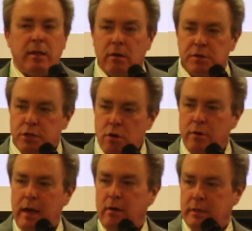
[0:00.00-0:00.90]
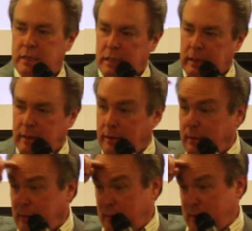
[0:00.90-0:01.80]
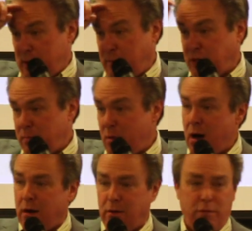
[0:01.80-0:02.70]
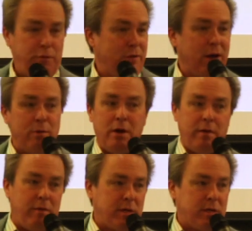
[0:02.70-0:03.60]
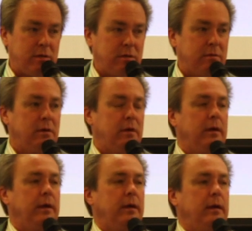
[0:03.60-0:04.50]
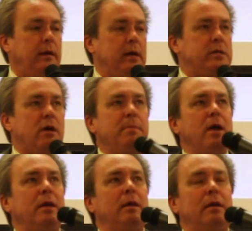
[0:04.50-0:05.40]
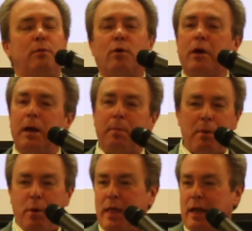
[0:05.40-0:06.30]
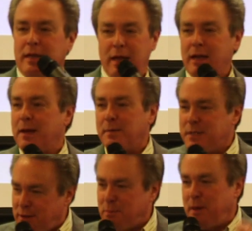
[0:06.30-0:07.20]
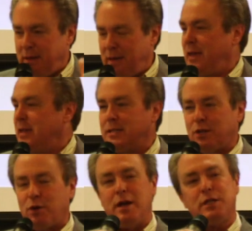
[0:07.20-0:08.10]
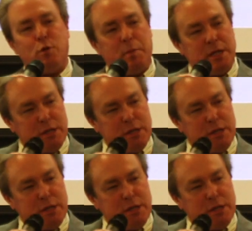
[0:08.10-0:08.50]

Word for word: There is no guarantee of tomorrow for any one of us. so I'm not going to worry about when that day comes. He'll be his grace will be